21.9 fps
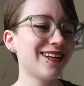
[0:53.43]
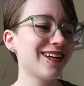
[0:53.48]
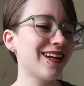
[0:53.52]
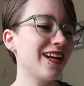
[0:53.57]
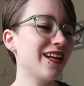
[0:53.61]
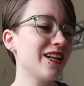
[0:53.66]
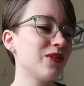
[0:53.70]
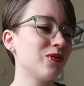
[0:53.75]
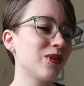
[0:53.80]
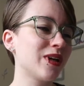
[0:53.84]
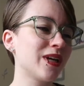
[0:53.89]

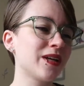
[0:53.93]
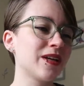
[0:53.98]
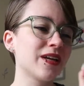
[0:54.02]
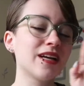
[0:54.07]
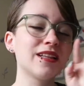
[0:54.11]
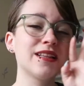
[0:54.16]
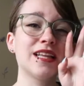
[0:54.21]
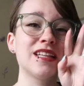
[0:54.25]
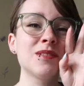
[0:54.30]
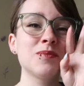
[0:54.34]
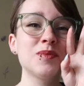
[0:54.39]
Anyway,
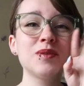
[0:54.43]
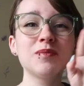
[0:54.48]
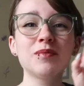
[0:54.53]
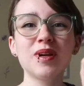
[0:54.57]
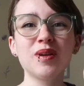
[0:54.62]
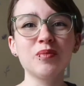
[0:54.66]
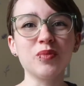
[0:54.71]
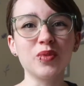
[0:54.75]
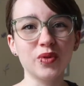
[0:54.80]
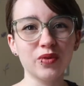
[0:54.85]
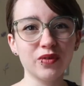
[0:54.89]
that's been my
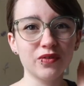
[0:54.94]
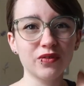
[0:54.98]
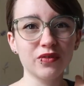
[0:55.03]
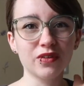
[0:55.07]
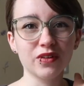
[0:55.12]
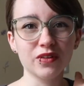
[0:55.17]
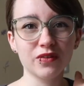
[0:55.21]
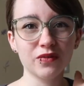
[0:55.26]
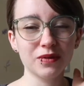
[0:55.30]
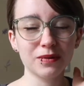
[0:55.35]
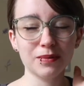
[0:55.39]
mood for
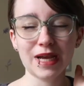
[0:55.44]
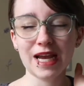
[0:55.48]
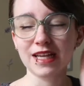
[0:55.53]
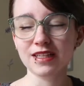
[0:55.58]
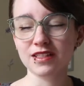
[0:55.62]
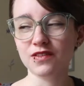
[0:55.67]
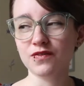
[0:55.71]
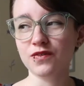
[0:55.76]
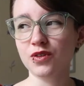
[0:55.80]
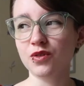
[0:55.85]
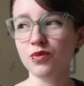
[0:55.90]
the
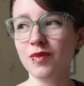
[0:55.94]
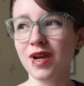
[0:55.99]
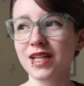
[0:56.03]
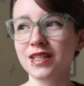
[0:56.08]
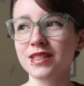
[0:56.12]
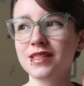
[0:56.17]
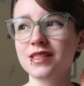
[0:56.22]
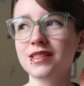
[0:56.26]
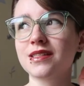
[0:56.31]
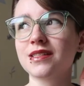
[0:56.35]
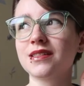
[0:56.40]
past few
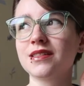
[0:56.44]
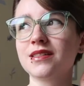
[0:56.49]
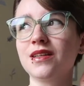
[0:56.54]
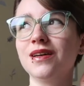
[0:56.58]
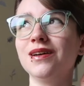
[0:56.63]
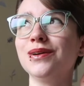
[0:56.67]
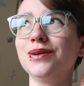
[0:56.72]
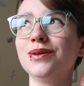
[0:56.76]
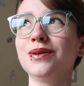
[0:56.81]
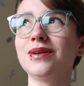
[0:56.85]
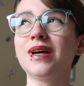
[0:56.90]
months,
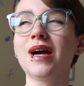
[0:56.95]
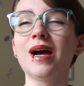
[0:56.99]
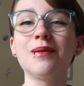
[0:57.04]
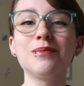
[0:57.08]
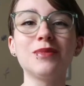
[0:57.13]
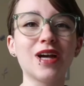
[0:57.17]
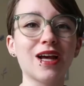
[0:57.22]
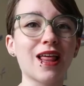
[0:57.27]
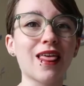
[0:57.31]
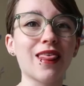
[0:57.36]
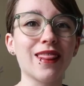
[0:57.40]
so I'm
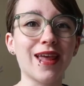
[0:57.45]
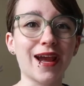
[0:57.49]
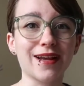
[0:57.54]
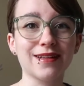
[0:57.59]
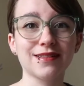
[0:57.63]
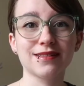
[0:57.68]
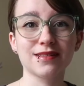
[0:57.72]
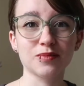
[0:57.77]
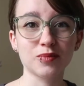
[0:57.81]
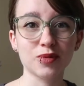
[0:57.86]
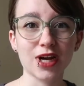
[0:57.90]
not
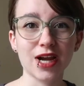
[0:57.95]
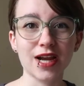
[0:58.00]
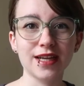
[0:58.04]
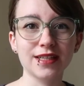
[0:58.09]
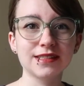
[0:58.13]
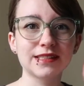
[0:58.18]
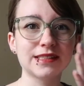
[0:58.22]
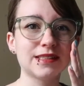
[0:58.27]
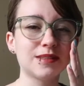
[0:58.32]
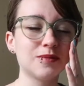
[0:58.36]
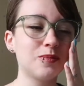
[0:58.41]
that
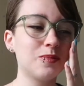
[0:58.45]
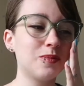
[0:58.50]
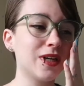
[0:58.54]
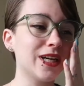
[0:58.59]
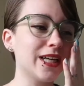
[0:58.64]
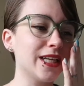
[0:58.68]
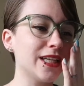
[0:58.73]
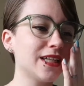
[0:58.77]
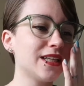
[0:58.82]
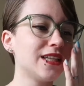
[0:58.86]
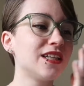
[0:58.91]
surprised,
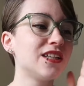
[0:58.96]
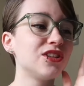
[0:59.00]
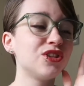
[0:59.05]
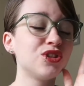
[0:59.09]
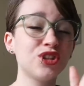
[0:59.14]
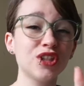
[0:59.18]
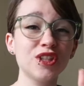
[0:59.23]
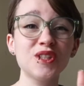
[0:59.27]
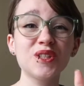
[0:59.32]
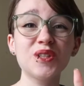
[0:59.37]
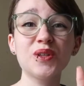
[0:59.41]
but
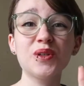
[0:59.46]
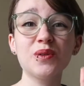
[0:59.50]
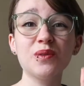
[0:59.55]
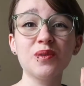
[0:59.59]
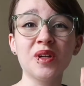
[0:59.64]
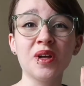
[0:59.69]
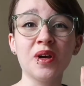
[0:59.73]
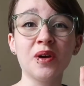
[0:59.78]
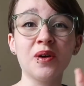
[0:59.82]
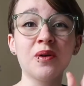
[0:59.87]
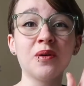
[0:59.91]
just so you
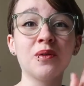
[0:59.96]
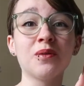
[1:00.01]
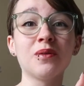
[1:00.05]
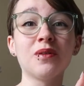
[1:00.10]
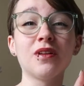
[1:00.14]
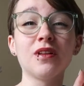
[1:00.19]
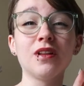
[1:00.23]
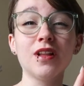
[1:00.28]
know,